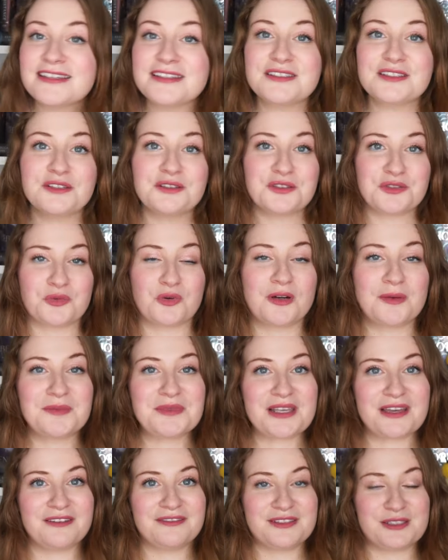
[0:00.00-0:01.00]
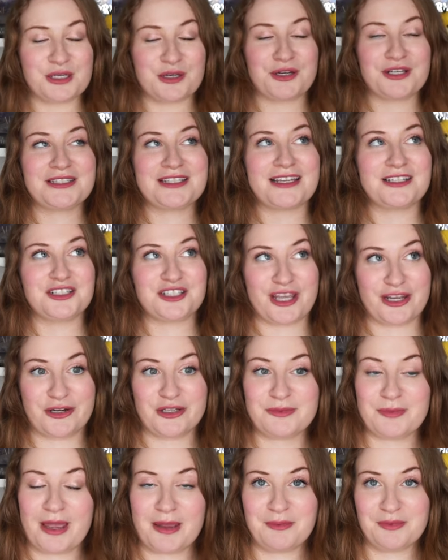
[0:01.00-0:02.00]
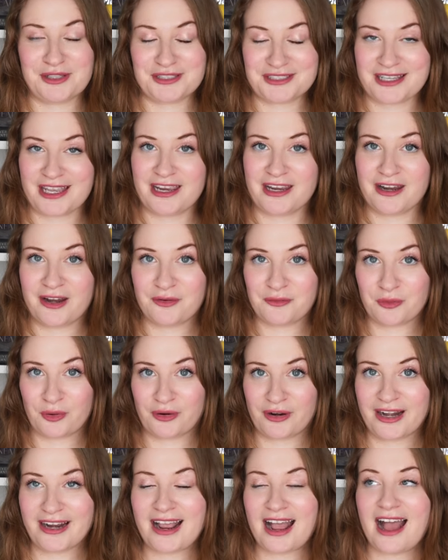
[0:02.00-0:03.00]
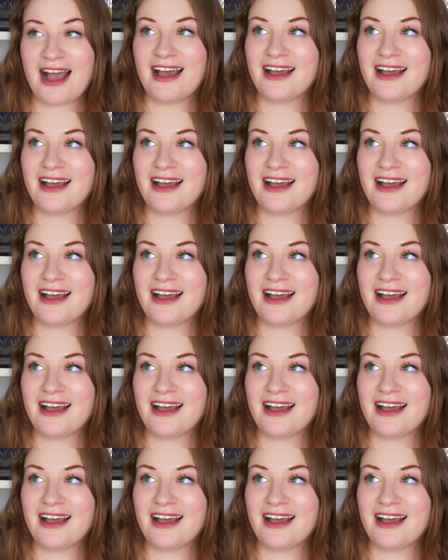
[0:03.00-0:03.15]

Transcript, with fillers: is Storms of Secrets and Shadows by Melissa K. Rorick.